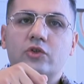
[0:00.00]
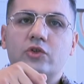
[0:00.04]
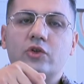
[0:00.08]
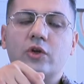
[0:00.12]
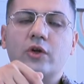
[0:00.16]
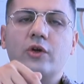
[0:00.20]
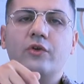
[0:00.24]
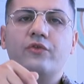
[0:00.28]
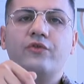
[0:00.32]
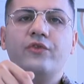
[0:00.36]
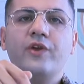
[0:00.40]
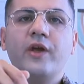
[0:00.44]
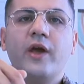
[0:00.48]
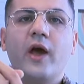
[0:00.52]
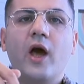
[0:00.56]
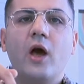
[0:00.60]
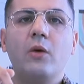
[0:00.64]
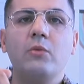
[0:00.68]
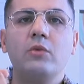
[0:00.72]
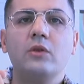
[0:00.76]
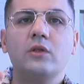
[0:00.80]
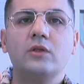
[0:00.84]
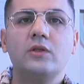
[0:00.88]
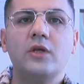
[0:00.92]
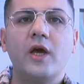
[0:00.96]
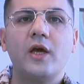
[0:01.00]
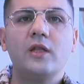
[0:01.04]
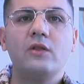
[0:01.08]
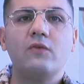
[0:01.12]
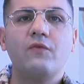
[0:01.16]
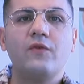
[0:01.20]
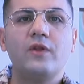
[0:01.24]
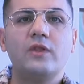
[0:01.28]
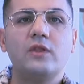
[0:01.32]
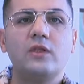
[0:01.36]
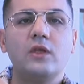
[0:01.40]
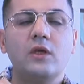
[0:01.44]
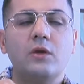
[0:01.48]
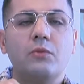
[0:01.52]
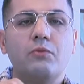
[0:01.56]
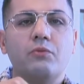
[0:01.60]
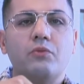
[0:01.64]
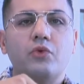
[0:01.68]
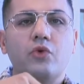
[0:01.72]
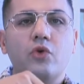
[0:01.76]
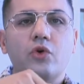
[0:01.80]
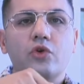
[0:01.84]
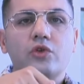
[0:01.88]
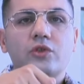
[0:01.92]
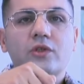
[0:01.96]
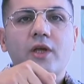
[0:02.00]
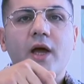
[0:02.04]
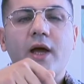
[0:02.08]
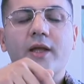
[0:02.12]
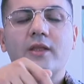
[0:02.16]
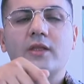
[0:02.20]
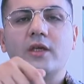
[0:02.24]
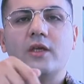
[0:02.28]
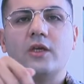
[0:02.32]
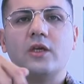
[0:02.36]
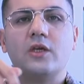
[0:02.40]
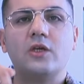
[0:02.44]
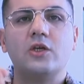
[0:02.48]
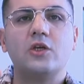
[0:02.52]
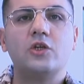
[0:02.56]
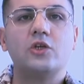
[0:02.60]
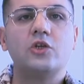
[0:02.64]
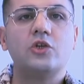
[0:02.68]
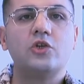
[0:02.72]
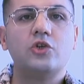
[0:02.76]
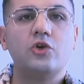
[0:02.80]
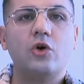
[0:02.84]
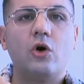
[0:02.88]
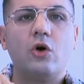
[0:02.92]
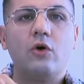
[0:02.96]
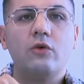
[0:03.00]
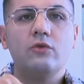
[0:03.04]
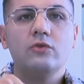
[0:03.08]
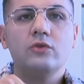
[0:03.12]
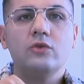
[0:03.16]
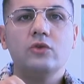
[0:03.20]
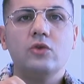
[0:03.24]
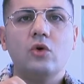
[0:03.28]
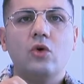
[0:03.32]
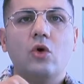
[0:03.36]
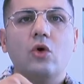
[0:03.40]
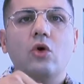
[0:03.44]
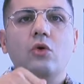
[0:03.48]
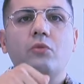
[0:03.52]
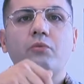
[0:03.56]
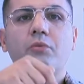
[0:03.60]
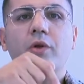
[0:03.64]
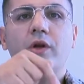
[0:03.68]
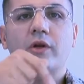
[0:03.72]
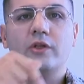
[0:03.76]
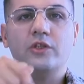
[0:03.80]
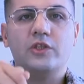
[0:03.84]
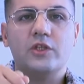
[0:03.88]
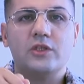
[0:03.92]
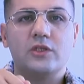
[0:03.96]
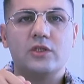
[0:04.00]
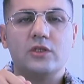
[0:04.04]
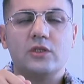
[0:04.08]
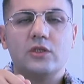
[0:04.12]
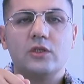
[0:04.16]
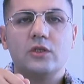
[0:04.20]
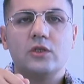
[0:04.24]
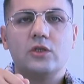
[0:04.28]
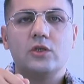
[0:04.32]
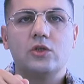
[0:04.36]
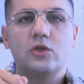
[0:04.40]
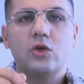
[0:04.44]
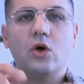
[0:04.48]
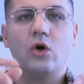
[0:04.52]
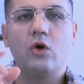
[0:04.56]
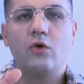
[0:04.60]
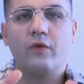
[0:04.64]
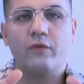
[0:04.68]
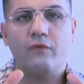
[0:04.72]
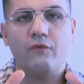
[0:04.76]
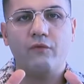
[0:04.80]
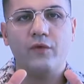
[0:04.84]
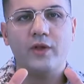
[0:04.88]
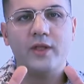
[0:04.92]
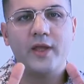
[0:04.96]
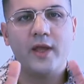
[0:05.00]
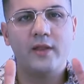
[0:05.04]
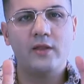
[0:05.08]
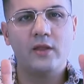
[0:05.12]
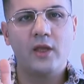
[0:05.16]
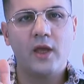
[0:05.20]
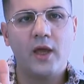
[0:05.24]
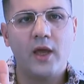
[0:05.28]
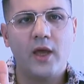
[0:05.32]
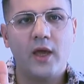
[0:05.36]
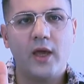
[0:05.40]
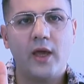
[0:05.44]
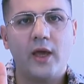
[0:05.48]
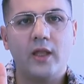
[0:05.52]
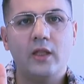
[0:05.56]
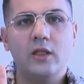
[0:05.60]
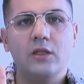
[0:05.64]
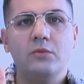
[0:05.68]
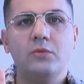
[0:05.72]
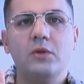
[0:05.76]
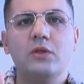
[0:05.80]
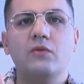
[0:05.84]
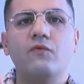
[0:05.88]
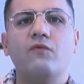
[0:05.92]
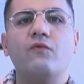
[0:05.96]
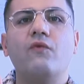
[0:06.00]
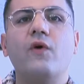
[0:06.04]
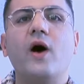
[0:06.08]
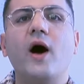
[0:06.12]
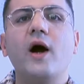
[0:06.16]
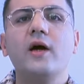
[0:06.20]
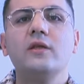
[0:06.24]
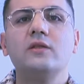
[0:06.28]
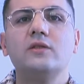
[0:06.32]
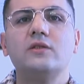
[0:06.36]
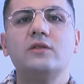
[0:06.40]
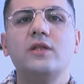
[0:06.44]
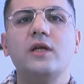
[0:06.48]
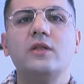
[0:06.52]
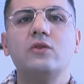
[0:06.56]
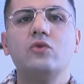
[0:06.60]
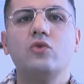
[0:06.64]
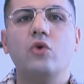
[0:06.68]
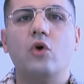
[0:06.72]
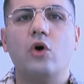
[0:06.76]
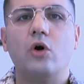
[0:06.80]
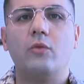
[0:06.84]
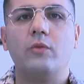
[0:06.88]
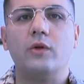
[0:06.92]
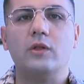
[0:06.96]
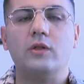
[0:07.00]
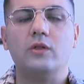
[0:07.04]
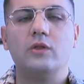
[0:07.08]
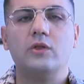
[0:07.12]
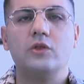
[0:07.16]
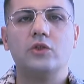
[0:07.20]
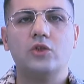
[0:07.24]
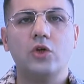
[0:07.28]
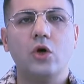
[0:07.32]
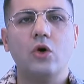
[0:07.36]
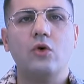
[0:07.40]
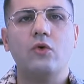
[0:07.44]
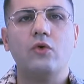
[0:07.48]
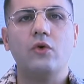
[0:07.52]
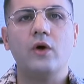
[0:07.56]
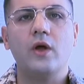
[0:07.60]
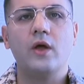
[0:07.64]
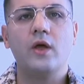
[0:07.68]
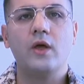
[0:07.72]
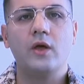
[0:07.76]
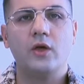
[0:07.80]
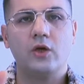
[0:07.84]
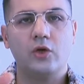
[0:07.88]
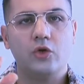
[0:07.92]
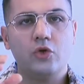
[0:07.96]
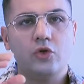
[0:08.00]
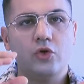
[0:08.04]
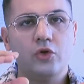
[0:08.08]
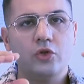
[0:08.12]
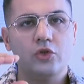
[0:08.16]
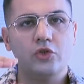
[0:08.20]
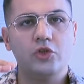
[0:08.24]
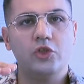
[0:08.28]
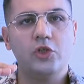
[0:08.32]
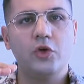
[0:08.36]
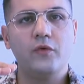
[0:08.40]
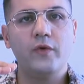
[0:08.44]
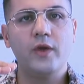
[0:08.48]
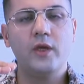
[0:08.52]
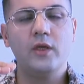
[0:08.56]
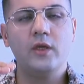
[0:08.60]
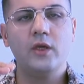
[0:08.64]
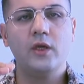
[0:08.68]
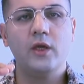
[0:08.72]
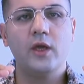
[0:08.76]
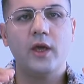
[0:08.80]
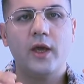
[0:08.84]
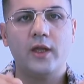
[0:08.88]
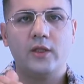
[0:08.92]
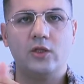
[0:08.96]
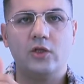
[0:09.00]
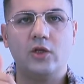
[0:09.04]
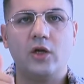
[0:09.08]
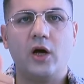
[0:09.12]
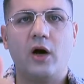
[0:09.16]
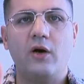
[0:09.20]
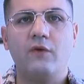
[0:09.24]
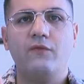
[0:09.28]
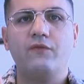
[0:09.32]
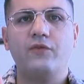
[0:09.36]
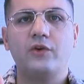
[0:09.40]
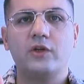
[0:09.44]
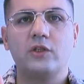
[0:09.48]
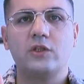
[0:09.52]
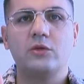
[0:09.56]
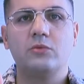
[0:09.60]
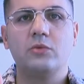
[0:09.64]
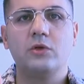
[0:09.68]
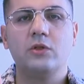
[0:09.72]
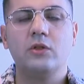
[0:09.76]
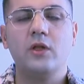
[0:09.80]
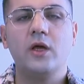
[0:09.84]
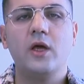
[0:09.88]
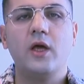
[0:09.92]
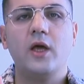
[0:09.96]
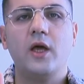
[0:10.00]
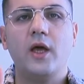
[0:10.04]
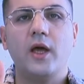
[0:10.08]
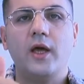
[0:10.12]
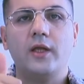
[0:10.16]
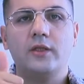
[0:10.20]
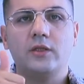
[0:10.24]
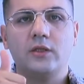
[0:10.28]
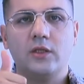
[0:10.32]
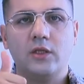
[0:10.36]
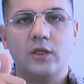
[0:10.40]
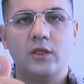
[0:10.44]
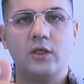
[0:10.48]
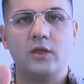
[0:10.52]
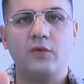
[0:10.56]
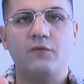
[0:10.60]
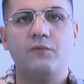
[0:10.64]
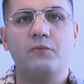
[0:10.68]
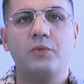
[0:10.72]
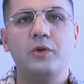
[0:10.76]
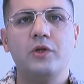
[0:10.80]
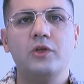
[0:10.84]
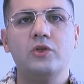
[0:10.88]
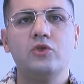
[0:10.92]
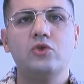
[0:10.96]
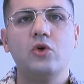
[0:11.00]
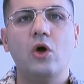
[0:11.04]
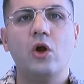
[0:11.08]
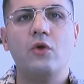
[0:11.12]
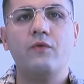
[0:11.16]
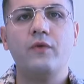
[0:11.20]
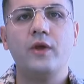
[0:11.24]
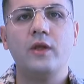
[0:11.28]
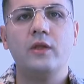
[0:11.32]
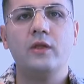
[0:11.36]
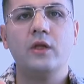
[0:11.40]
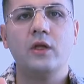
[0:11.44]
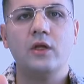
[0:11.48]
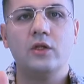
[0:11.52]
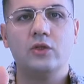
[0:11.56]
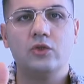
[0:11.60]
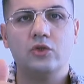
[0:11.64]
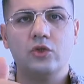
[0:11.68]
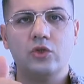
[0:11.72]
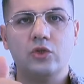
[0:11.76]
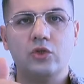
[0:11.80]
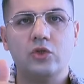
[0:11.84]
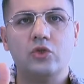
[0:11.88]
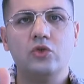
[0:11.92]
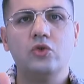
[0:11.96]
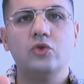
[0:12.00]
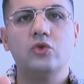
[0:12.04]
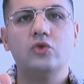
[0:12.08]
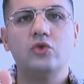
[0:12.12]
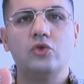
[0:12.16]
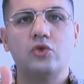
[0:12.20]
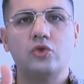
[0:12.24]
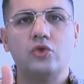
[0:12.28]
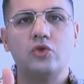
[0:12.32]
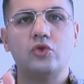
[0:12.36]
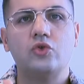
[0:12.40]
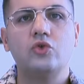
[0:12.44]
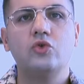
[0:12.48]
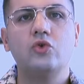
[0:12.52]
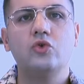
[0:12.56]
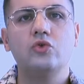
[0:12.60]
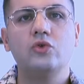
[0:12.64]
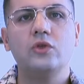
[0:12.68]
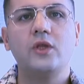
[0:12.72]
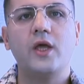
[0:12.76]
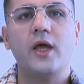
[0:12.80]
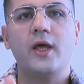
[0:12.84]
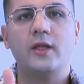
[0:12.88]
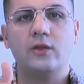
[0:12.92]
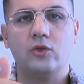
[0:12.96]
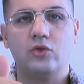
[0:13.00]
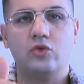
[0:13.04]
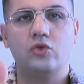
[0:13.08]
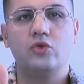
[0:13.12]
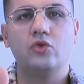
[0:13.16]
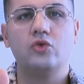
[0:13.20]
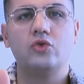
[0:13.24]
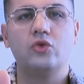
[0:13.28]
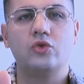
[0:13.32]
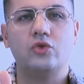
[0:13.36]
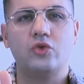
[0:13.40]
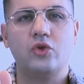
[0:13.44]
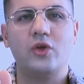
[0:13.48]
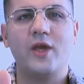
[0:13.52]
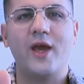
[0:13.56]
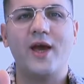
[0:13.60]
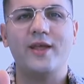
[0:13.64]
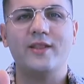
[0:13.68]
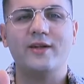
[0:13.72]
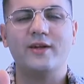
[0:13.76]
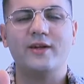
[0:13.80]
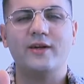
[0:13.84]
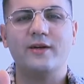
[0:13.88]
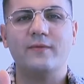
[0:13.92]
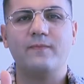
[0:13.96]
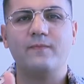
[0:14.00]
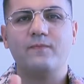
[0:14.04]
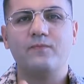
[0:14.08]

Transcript: rehabilitate with the prosthetic crown or bridges, so within a little bit wider than normal. So good chewing and comfortable and preserving the tooth root and tooth together.